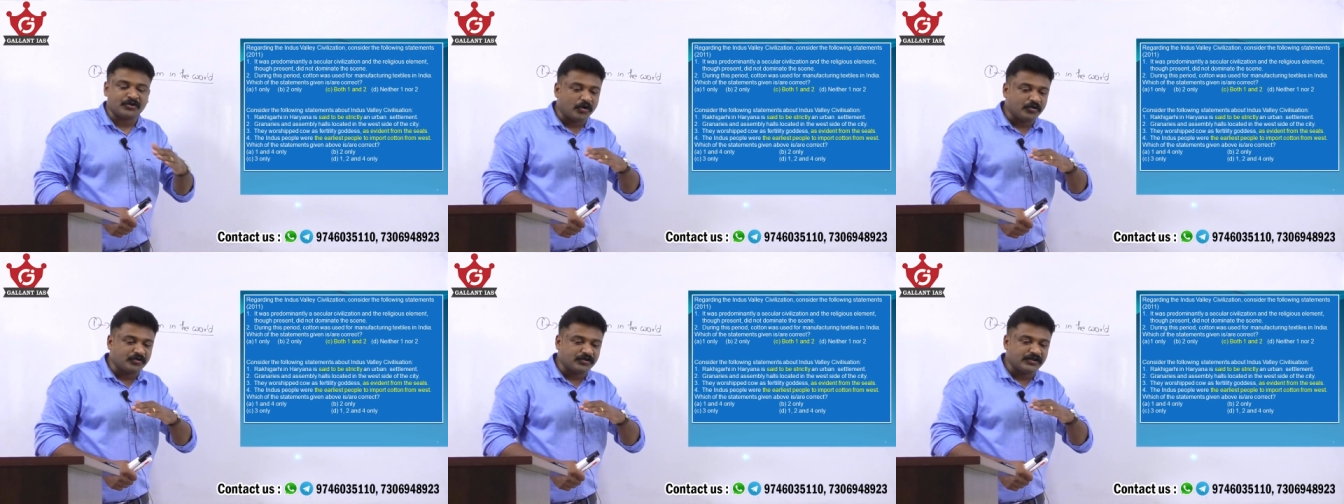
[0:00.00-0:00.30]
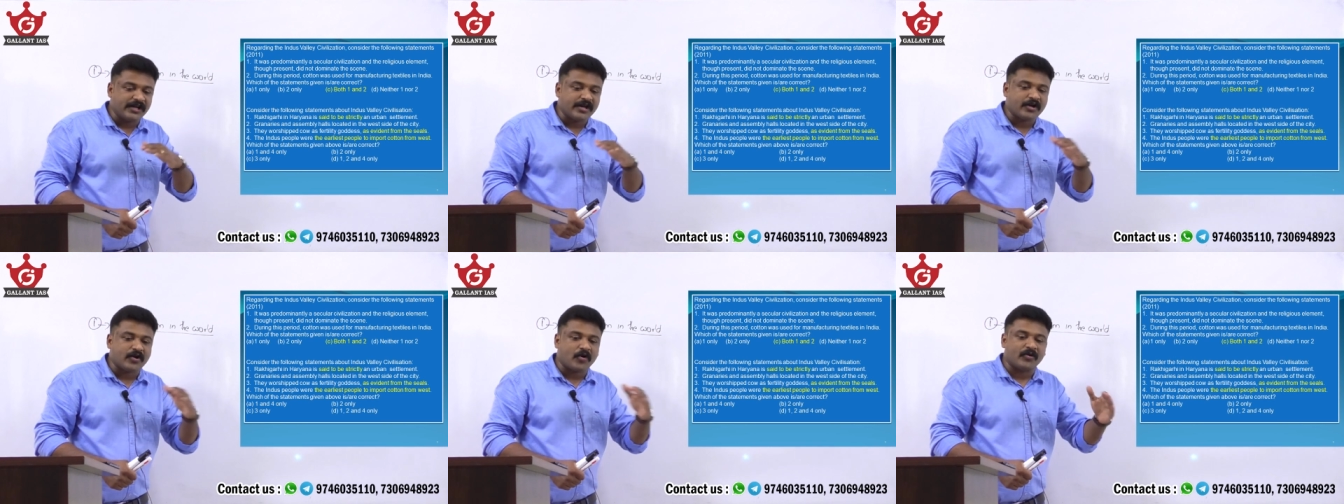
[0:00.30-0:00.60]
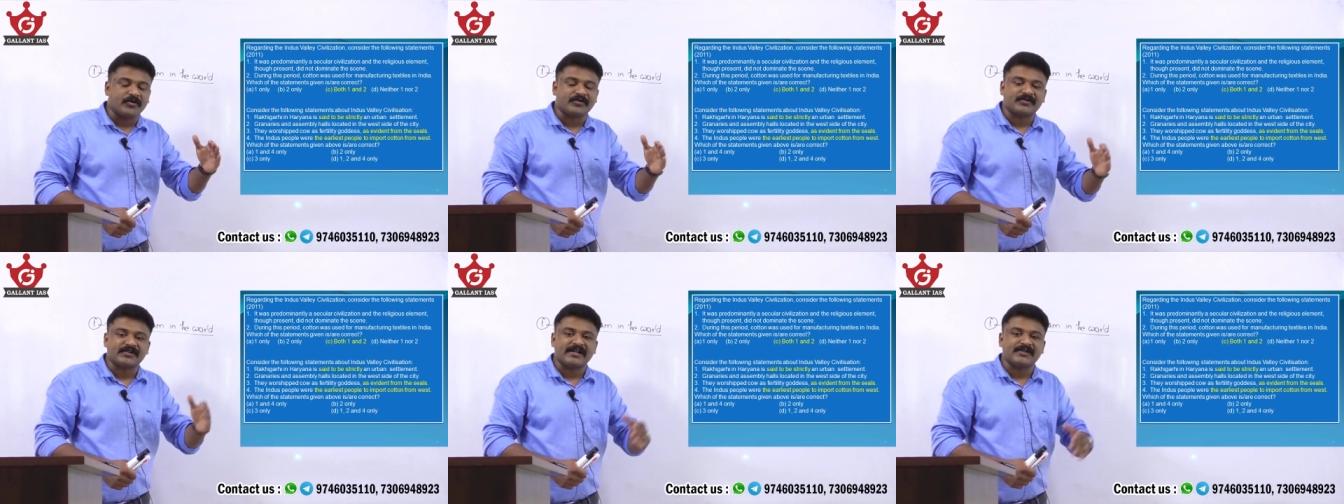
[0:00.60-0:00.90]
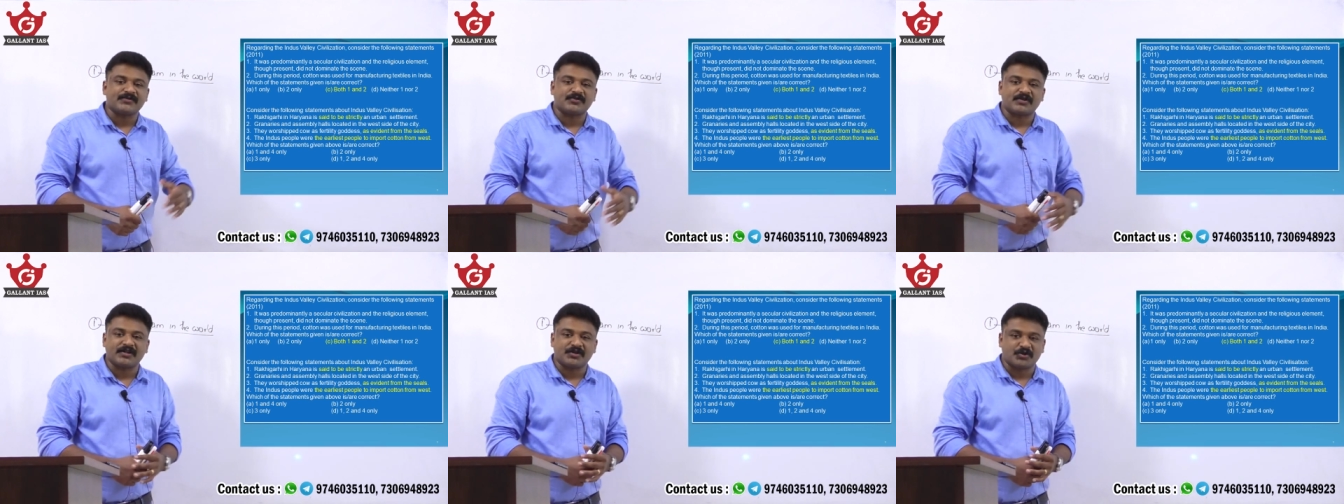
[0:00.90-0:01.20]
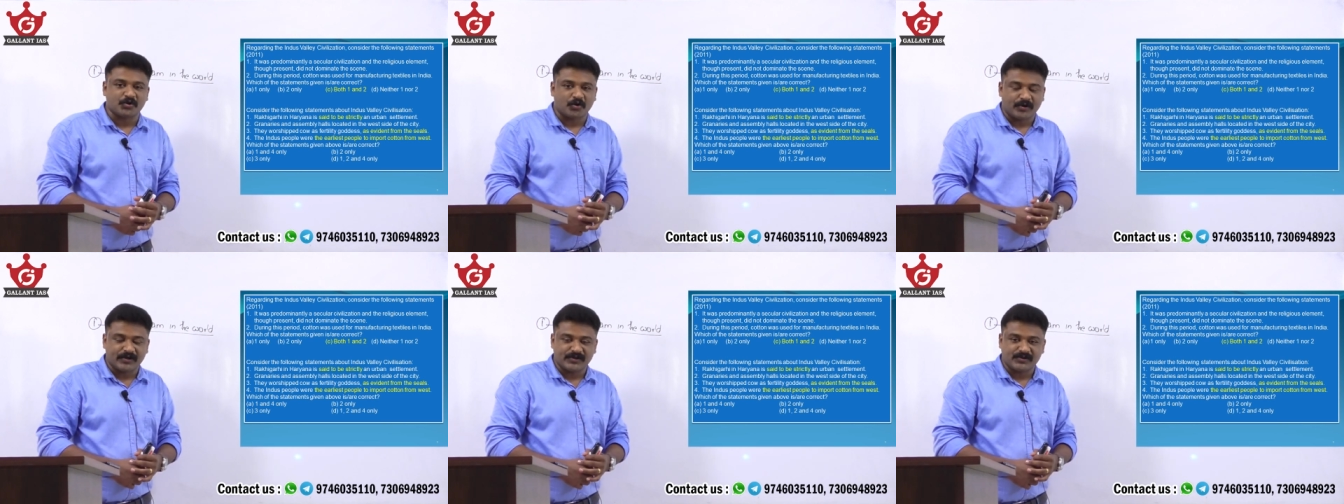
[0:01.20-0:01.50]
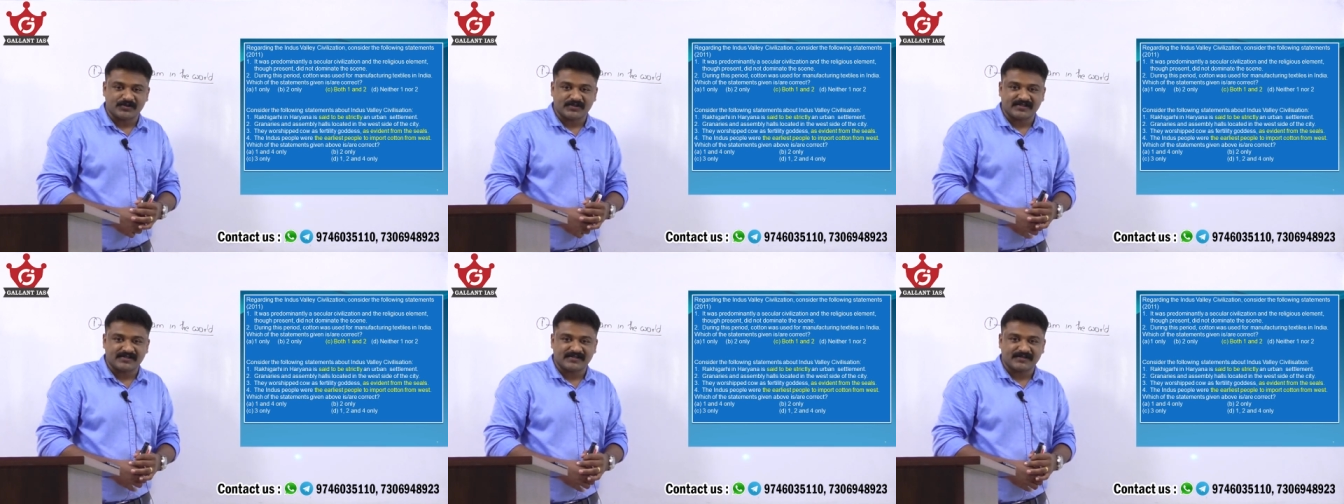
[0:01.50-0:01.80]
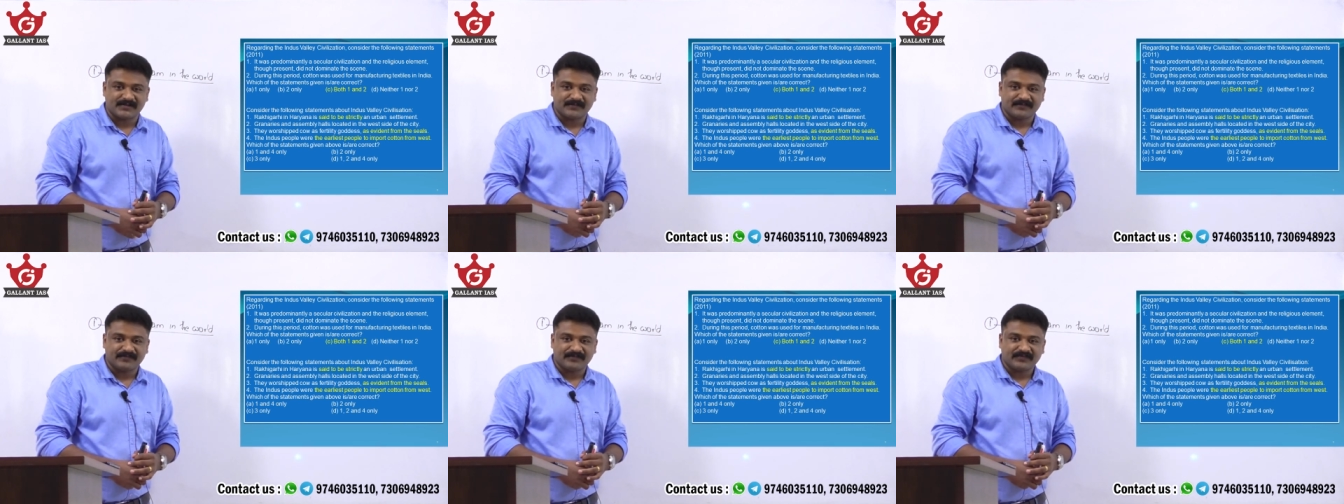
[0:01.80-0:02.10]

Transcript: totally contrasting choices.